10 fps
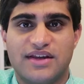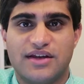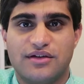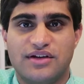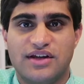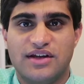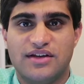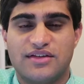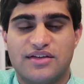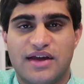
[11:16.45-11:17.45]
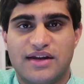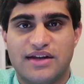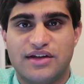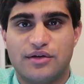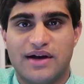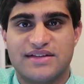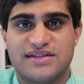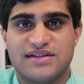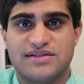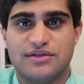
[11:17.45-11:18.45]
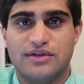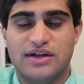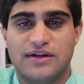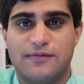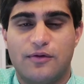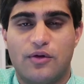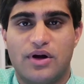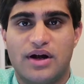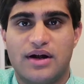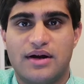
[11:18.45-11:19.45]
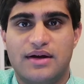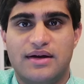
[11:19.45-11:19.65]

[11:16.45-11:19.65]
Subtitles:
EQDs, and EQSs you need for